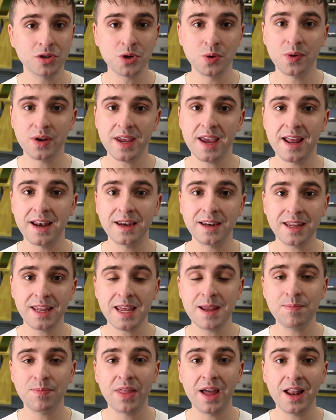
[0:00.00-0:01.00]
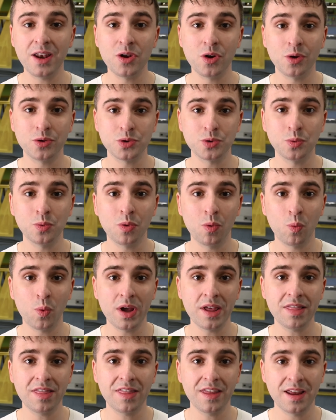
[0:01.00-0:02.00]
So again, keep that nozzle
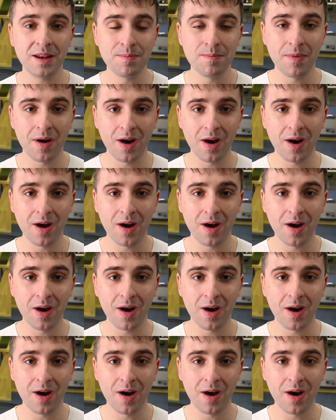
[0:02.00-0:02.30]
width in